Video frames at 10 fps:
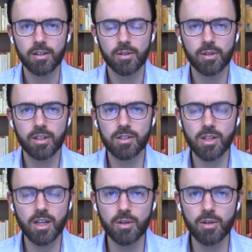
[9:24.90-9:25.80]
Is
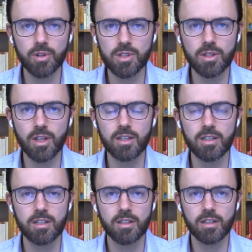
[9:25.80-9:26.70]
there any risk that
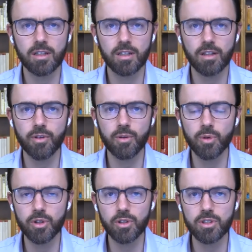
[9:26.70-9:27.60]
if he
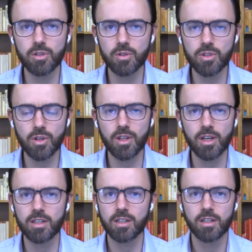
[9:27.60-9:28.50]
were not to do so,
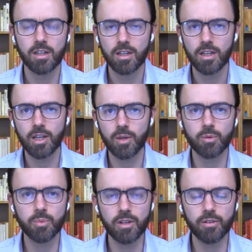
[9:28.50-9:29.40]
that he
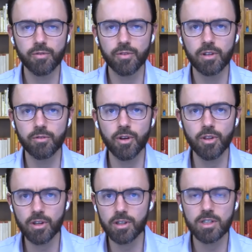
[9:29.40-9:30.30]
would be in
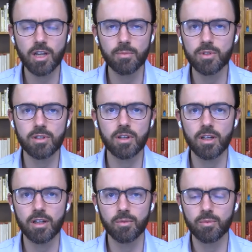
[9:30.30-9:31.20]
further contempt?
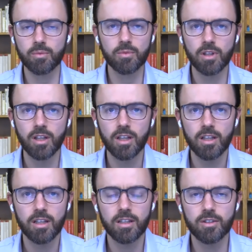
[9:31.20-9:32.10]

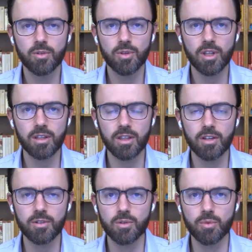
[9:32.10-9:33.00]
Do you think that
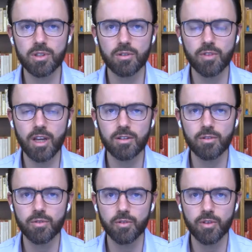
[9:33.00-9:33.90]
there is a risk of that,
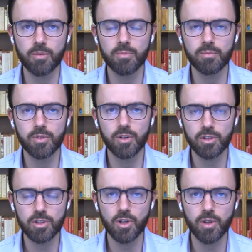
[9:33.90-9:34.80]
of him
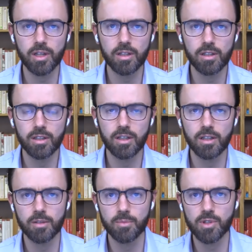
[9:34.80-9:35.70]
not showing
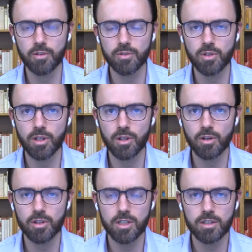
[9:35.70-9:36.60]
himself to the
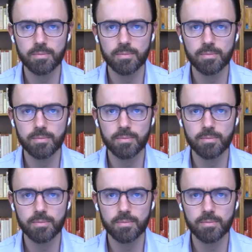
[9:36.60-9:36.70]
authorities?